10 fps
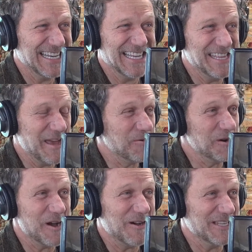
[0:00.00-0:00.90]
And they
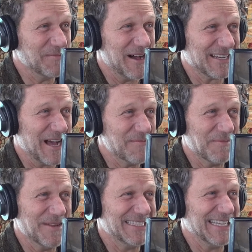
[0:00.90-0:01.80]
weren't always about
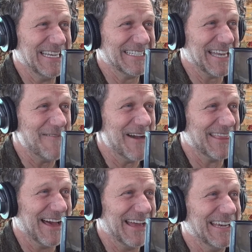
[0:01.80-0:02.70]
compliments. And each time I
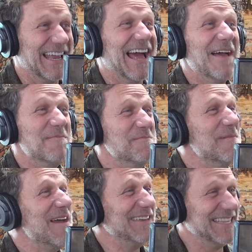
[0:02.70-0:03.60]
thought,
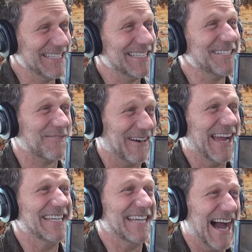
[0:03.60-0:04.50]
maybe this is where
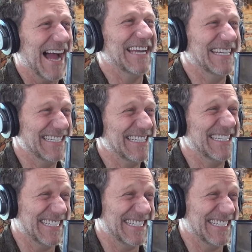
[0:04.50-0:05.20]
I die. Yeah.